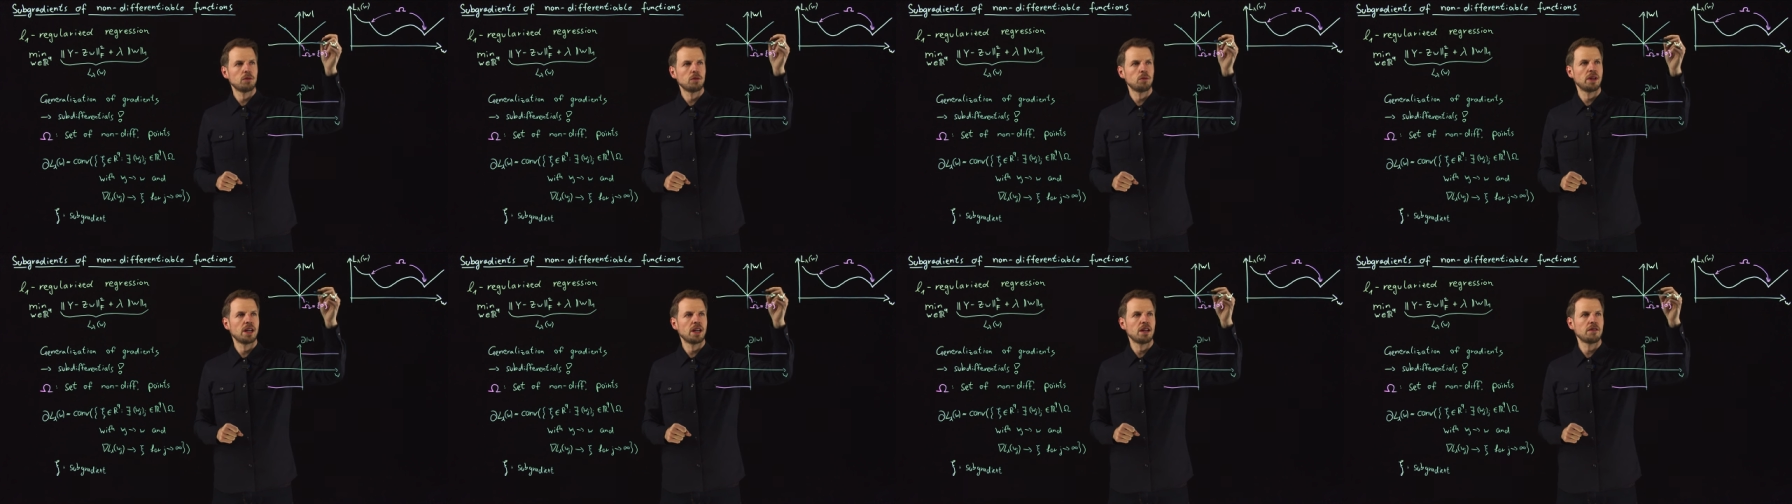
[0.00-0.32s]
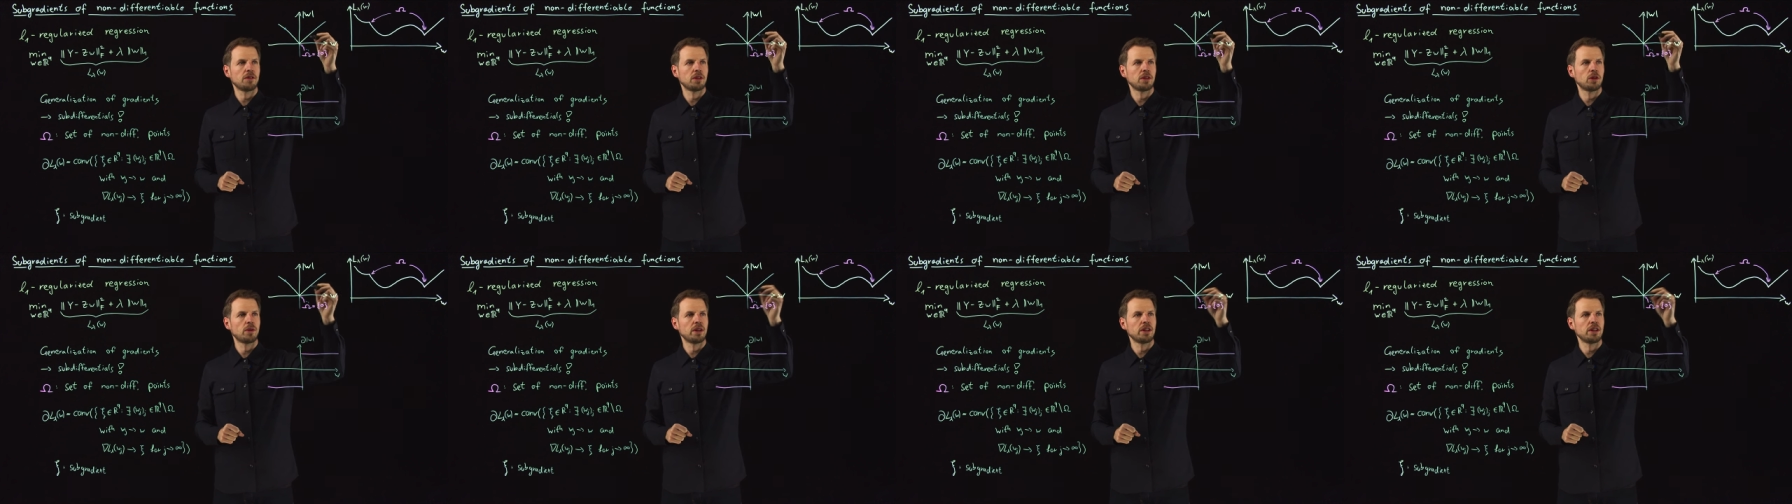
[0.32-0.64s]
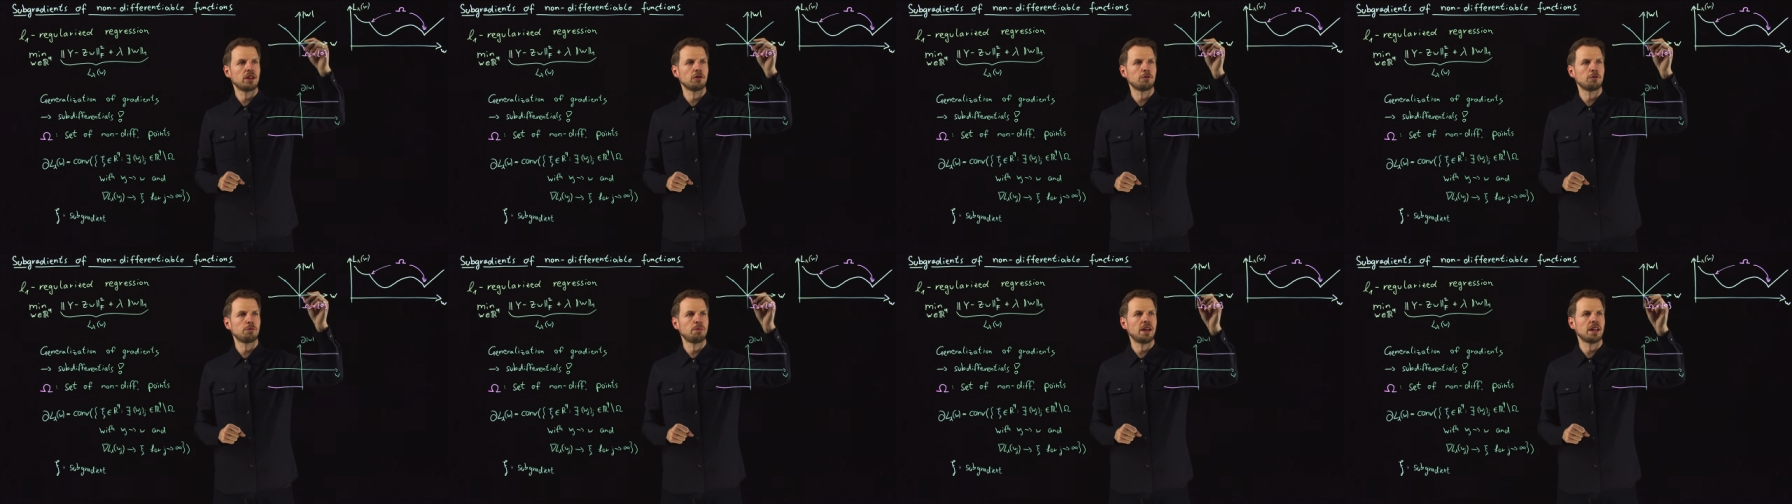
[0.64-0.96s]
we have a gradient
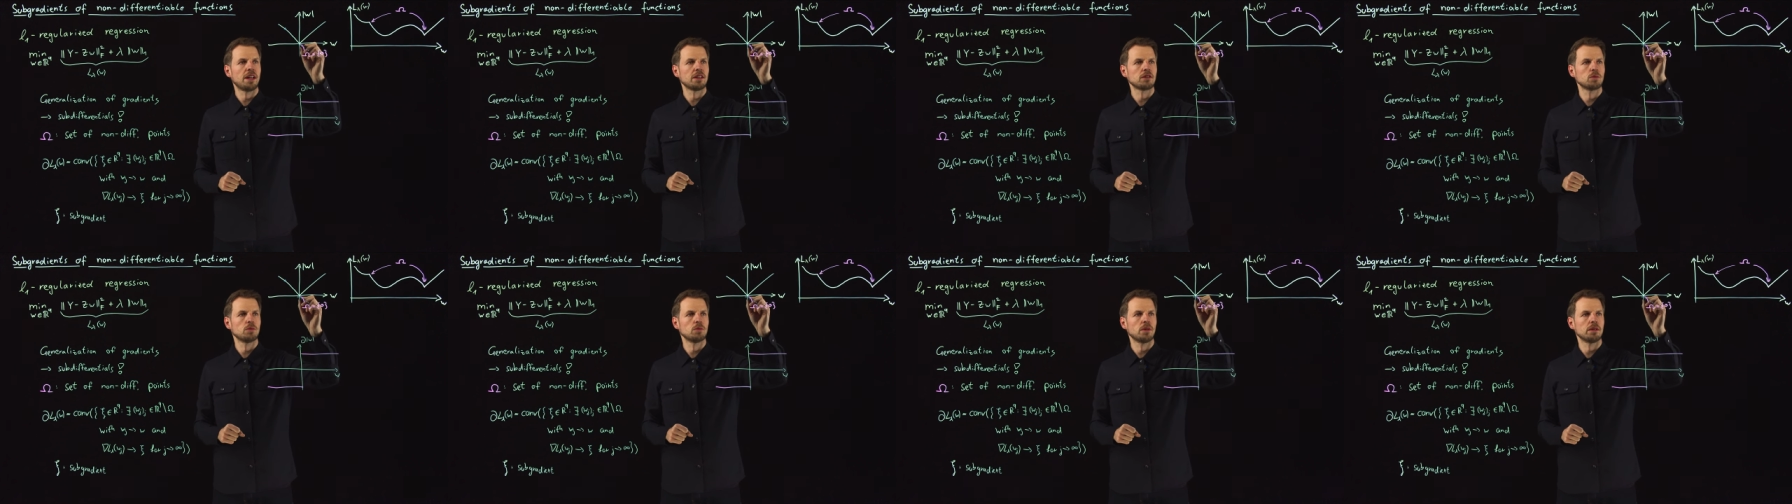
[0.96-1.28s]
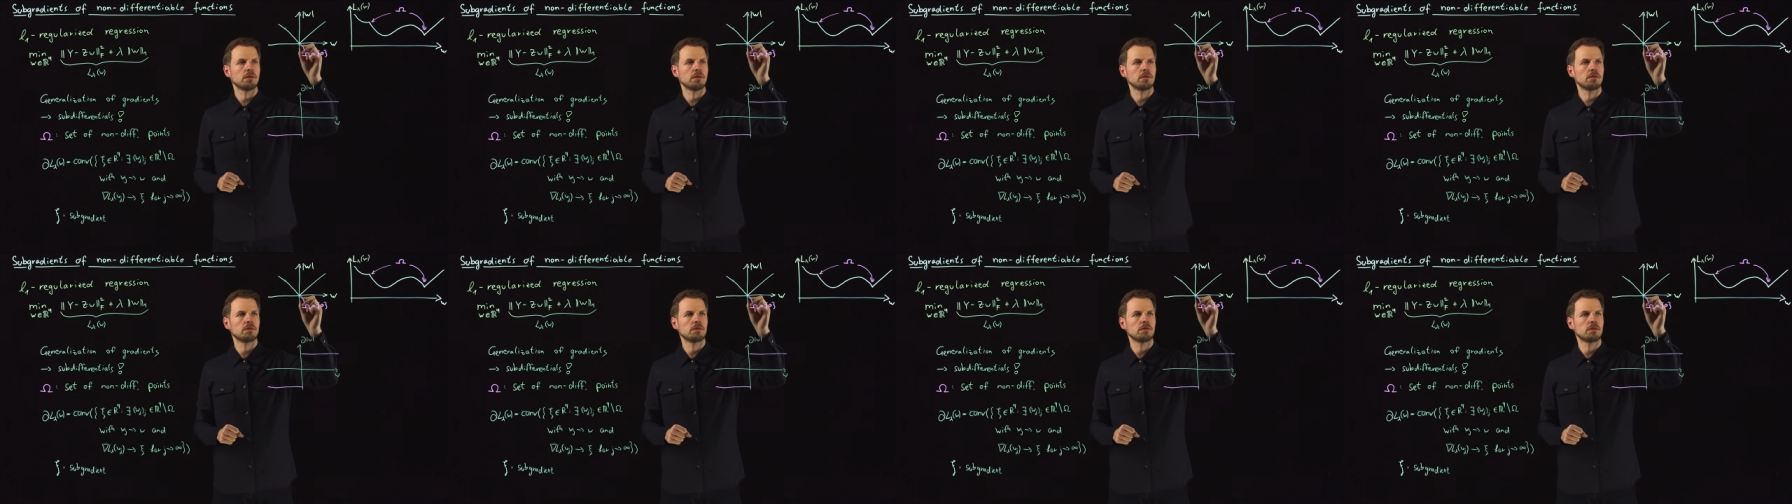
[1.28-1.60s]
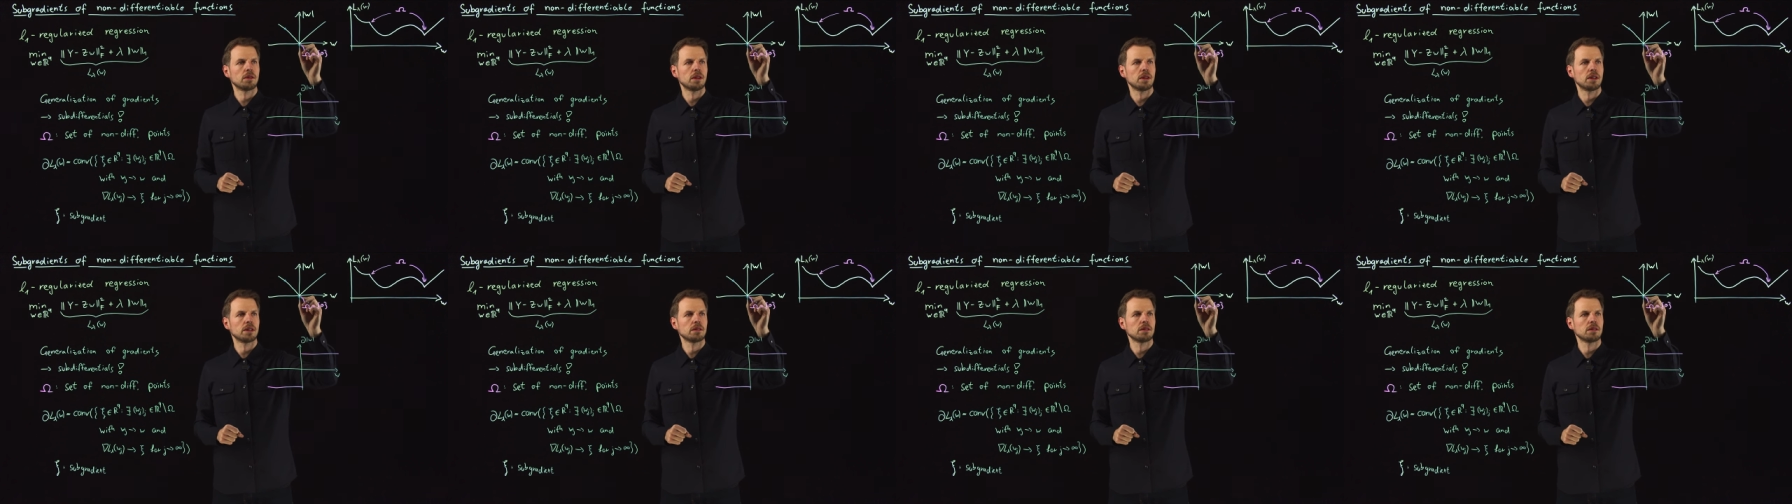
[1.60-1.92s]
of +1,
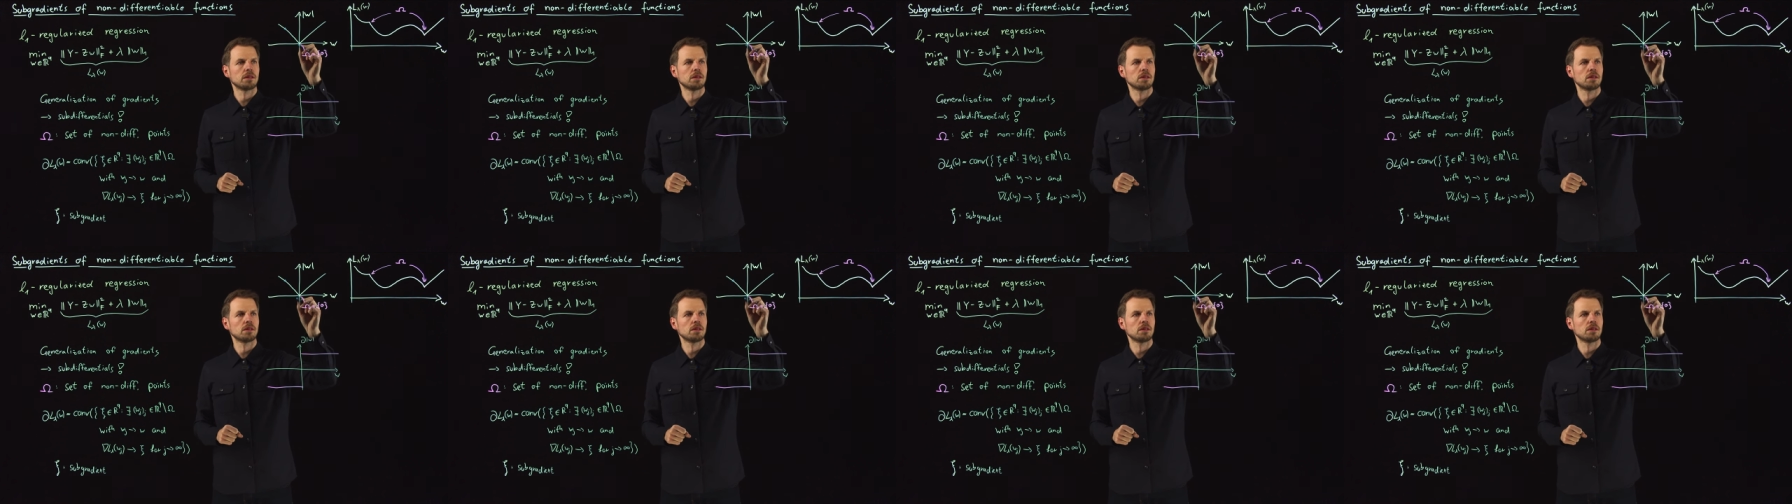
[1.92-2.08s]
right?